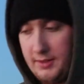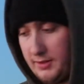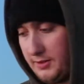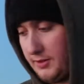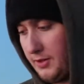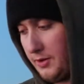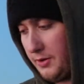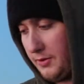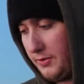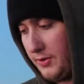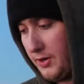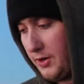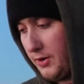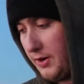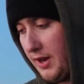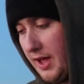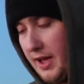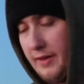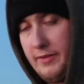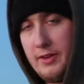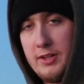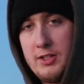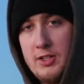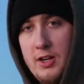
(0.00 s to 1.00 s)
So if you don't
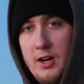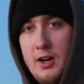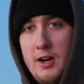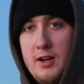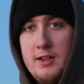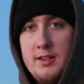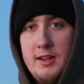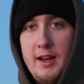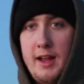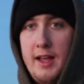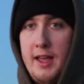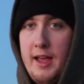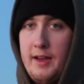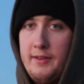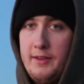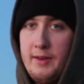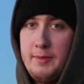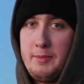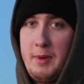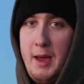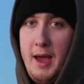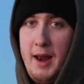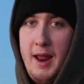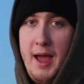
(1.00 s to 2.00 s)
have it charged, and I have a
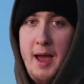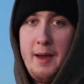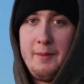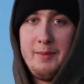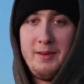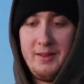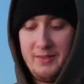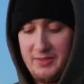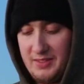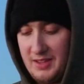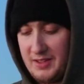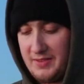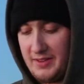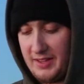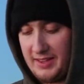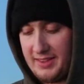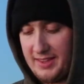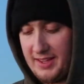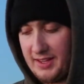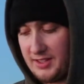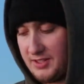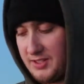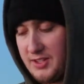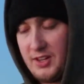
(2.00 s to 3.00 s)
bad habit of leaving
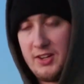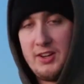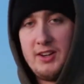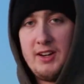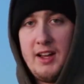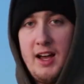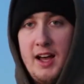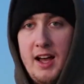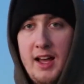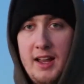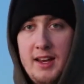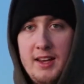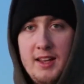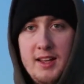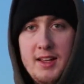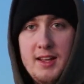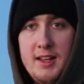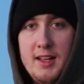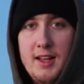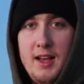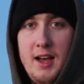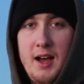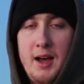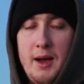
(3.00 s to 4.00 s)
things turned on
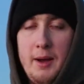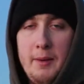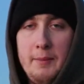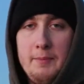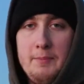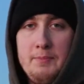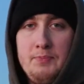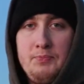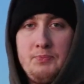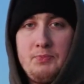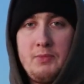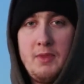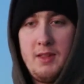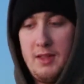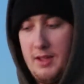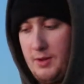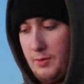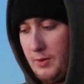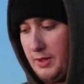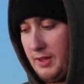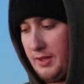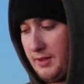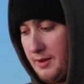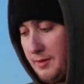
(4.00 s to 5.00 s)
while
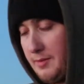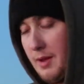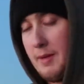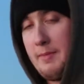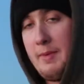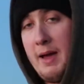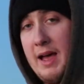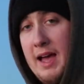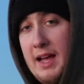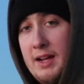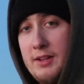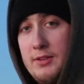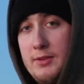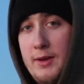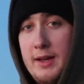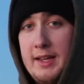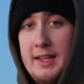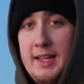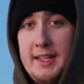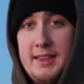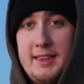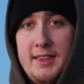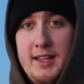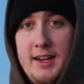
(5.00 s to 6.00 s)
they're in my bag, so I
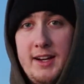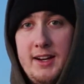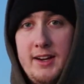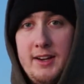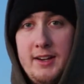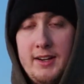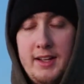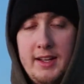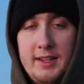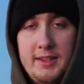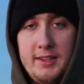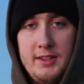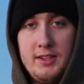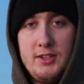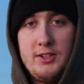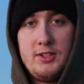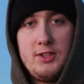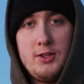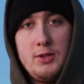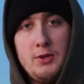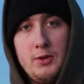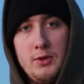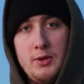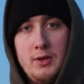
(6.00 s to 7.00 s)
get to the
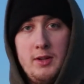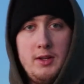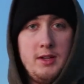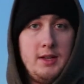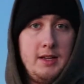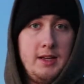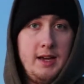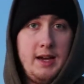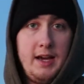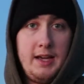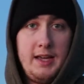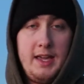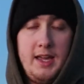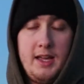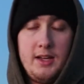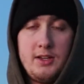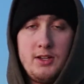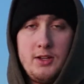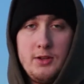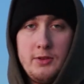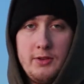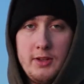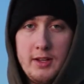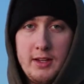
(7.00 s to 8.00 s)
shoot, I can't
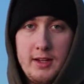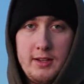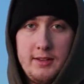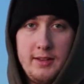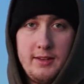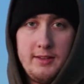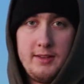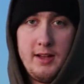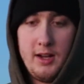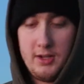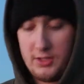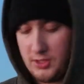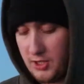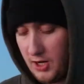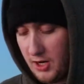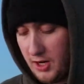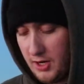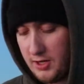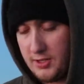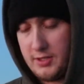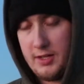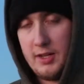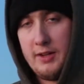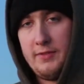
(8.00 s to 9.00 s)
use it because it's not
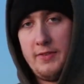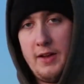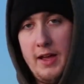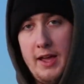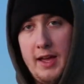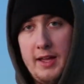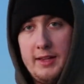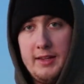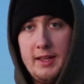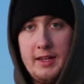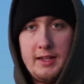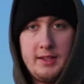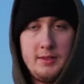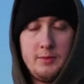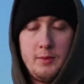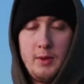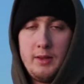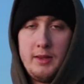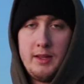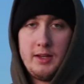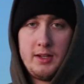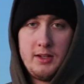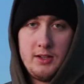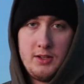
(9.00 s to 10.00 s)
charged. And if I had like
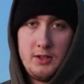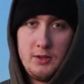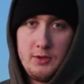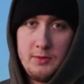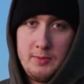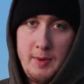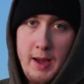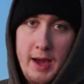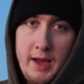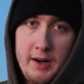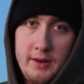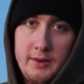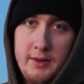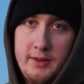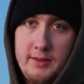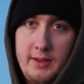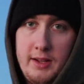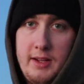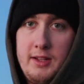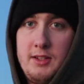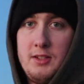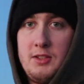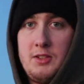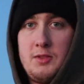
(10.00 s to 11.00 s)
one that could use batteries, I
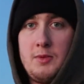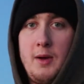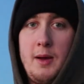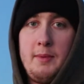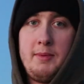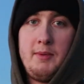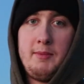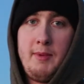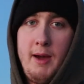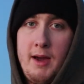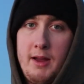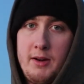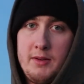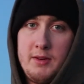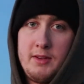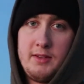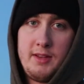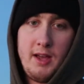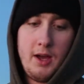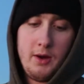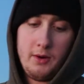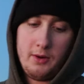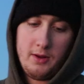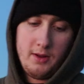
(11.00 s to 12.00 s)
could just swap the batteries
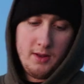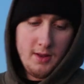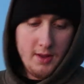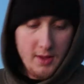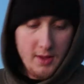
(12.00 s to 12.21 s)
out.